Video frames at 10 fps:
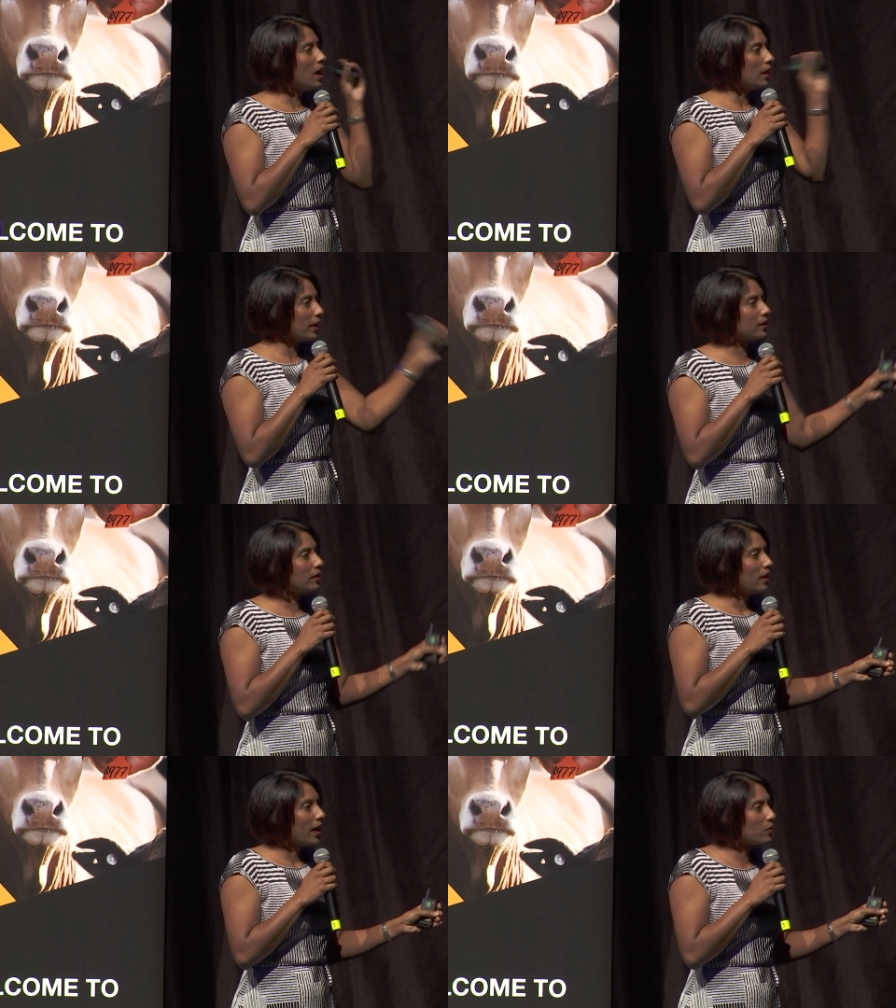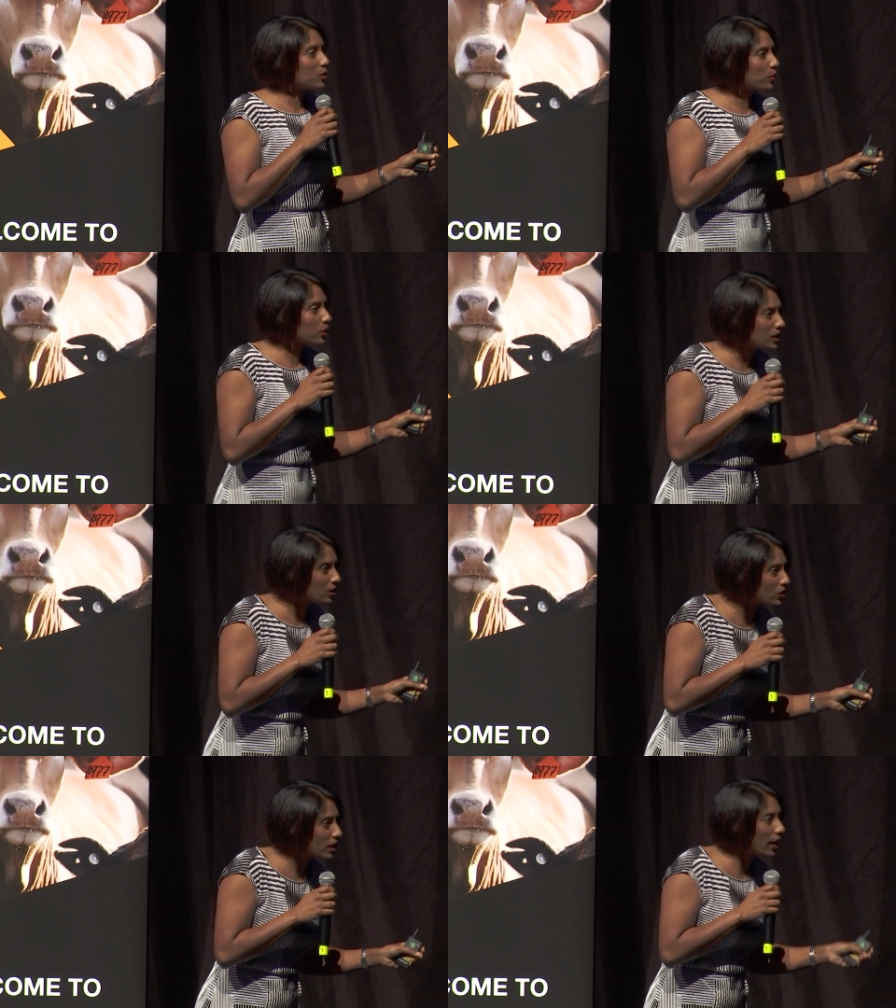like, how much protein
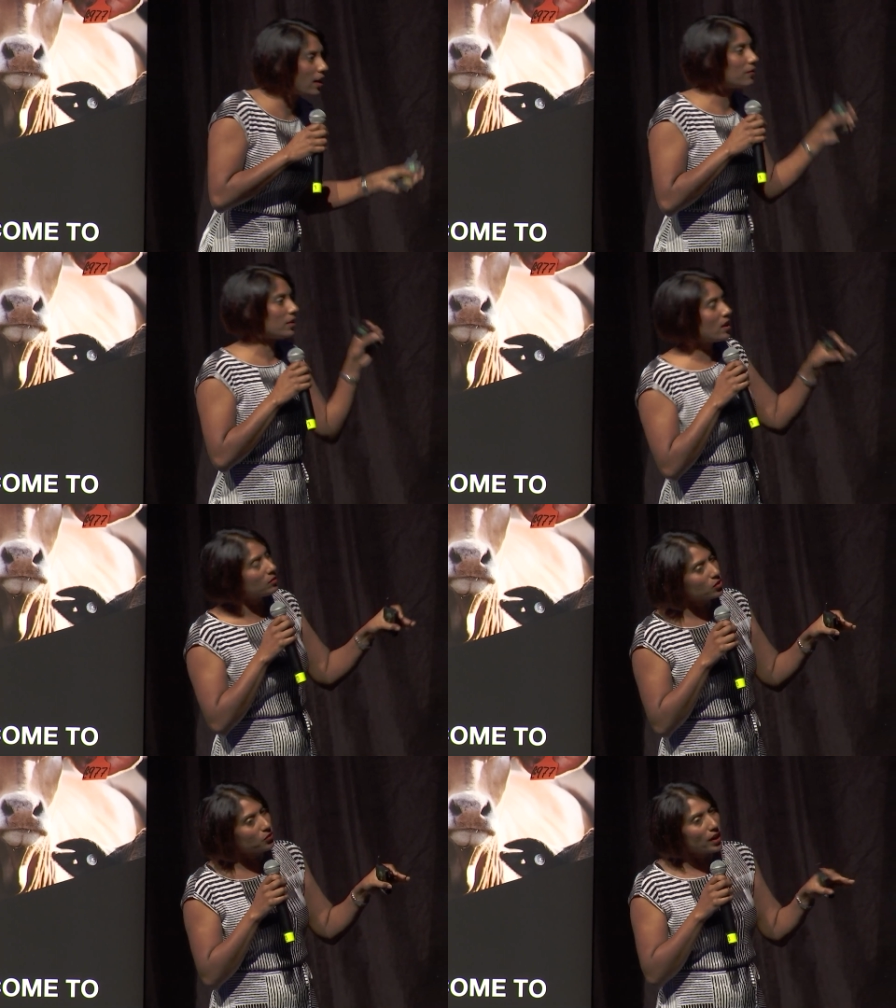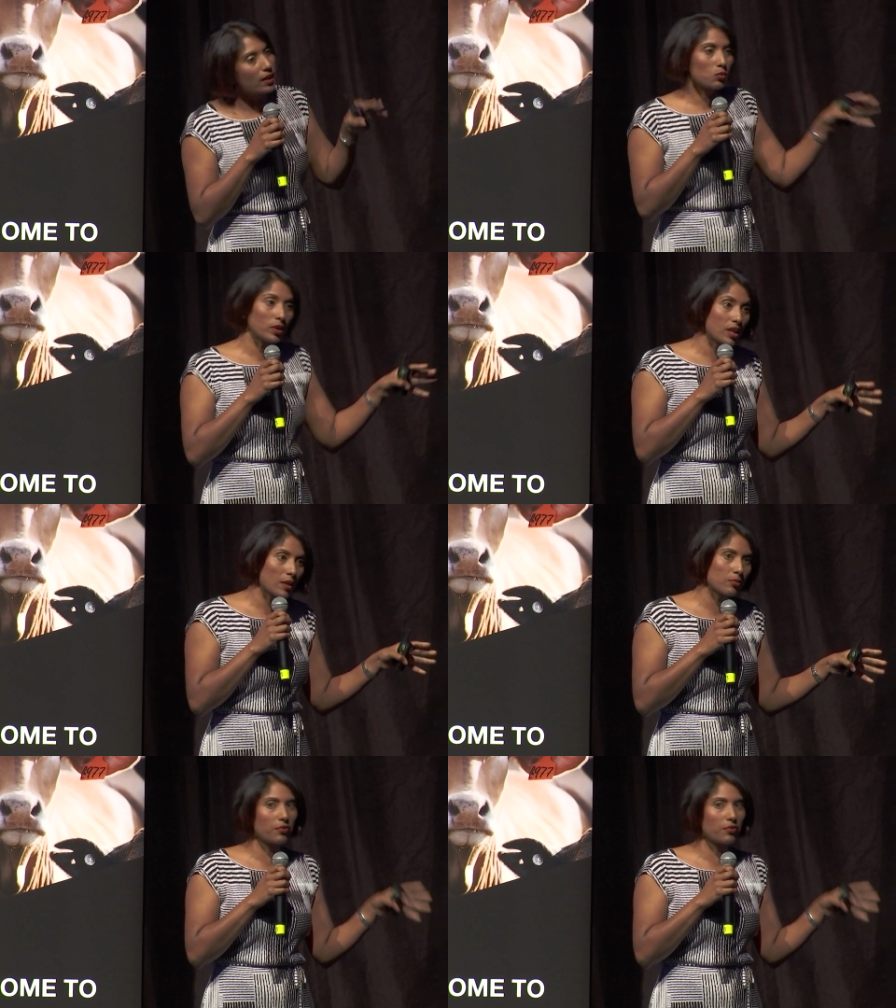should I have, and how much fat, and what type of